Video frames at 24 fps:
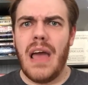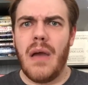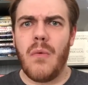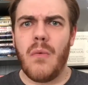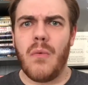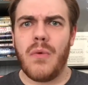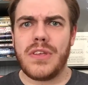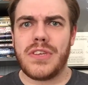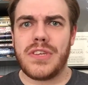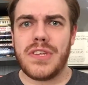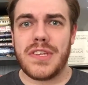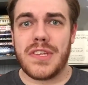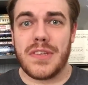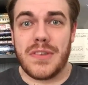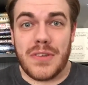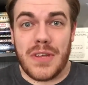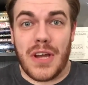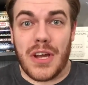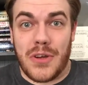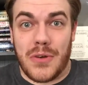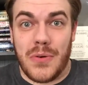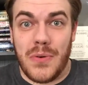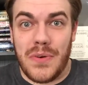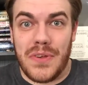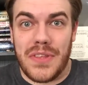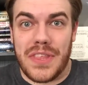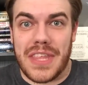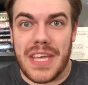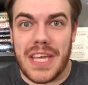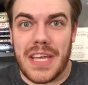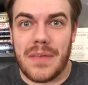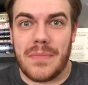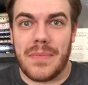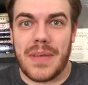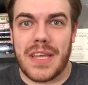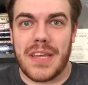Which is a cool
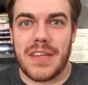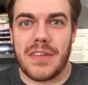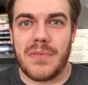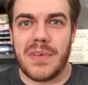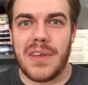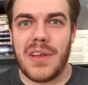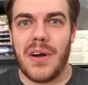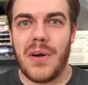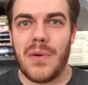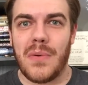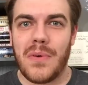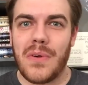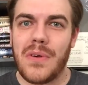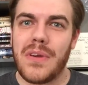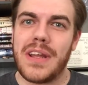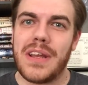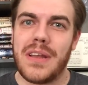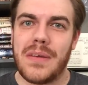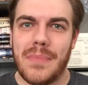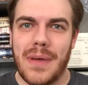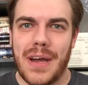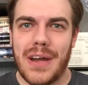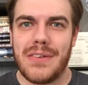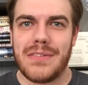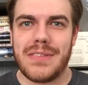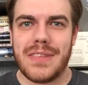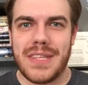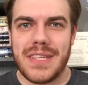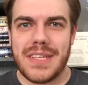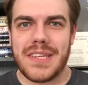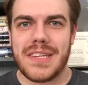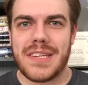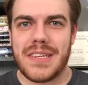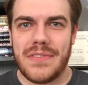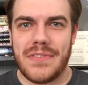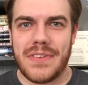thing, because we all worried about the
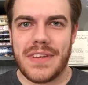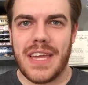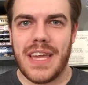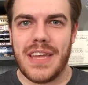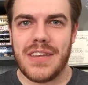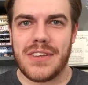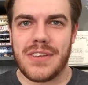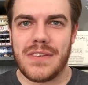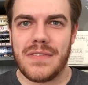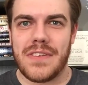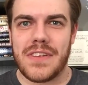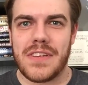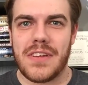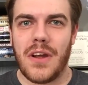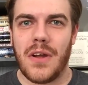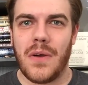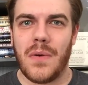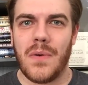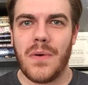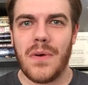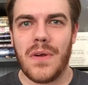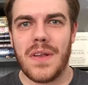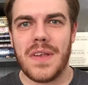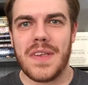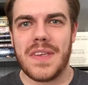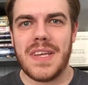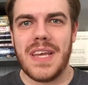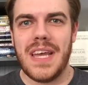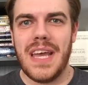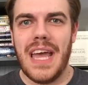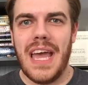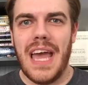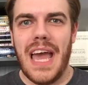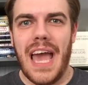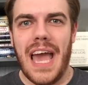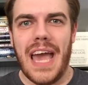Disneyfication of Star Wars,
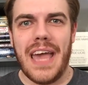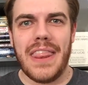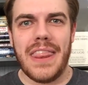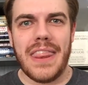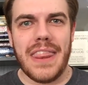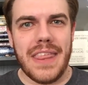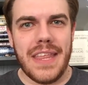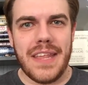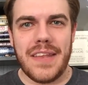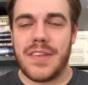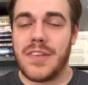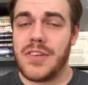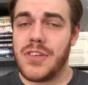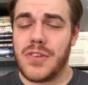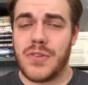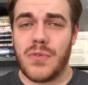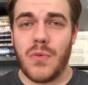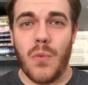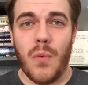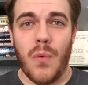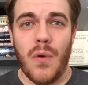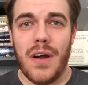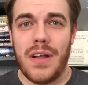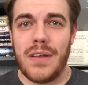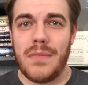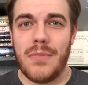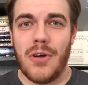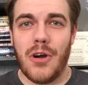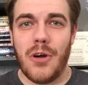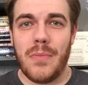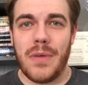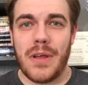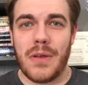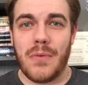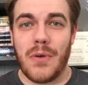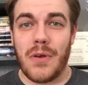and this just one
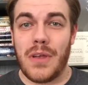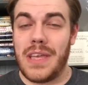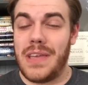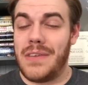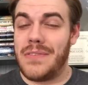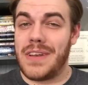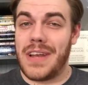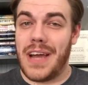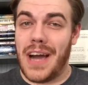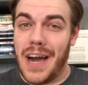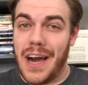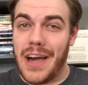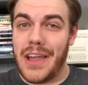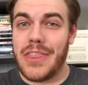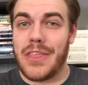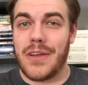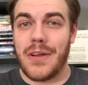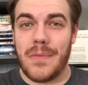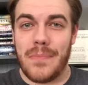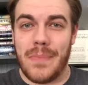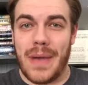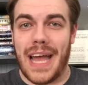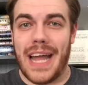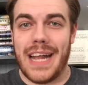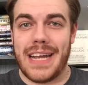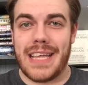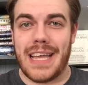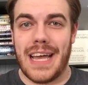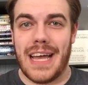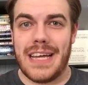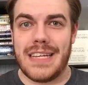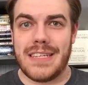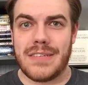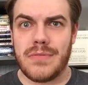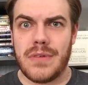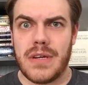moment where even other bad
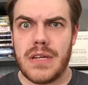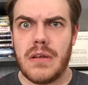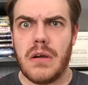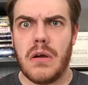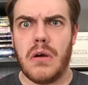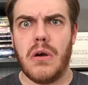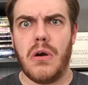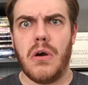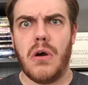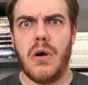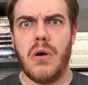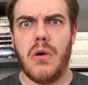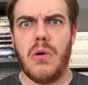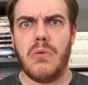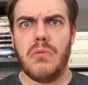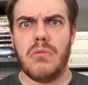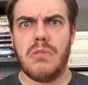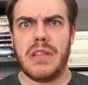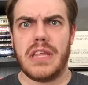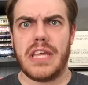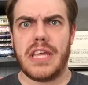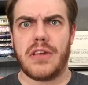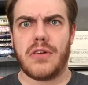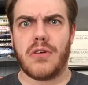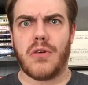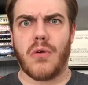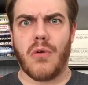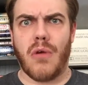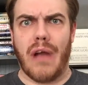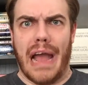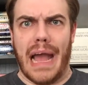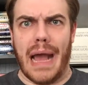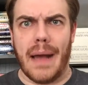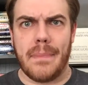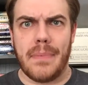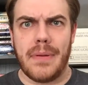guys went, holy
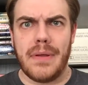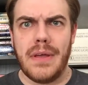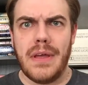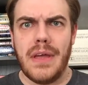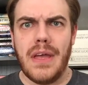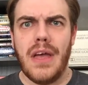crap,